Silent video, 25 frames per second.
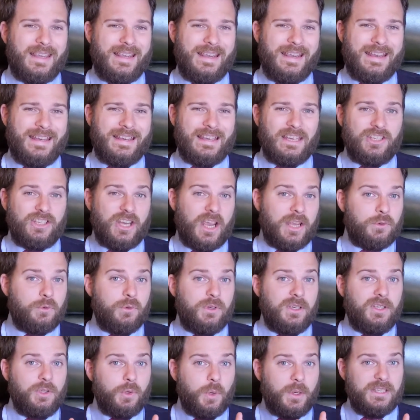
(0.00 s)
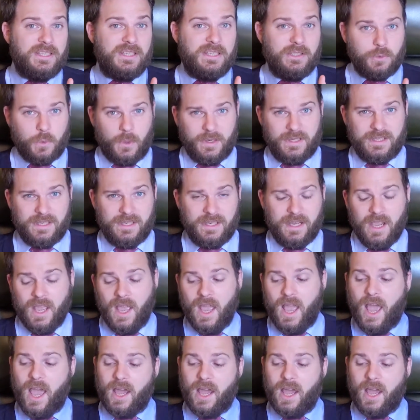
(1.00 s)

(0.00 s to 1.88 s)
in January 2020,